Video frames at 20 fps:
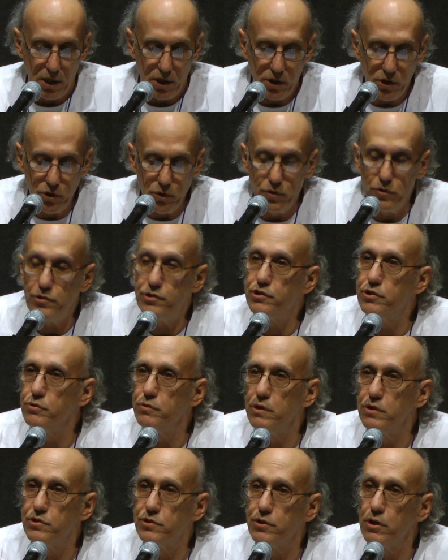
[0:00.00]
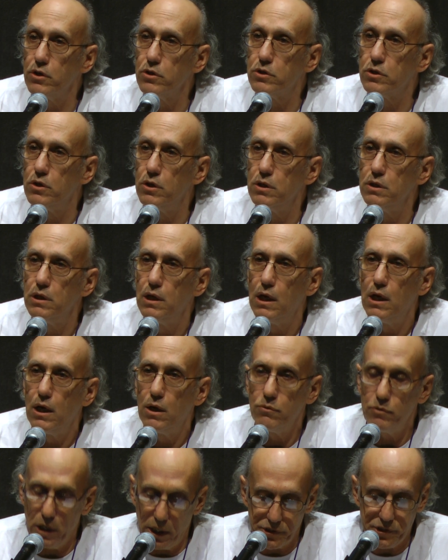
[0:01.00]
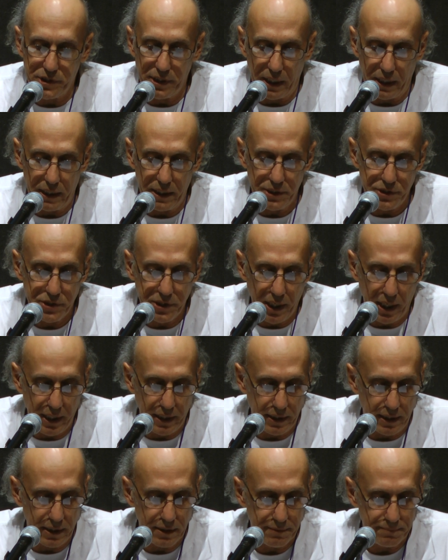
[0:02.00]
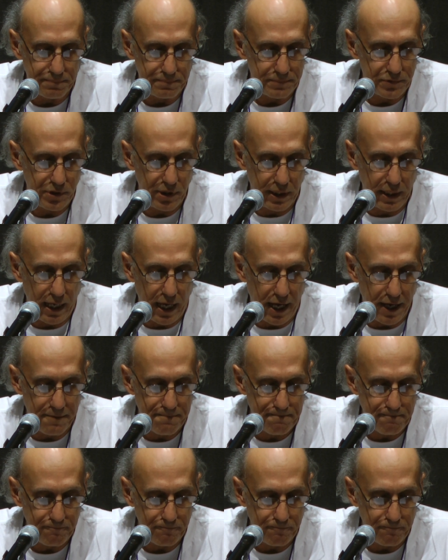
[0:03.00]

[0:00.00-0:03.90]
used to encircle Russia and China today.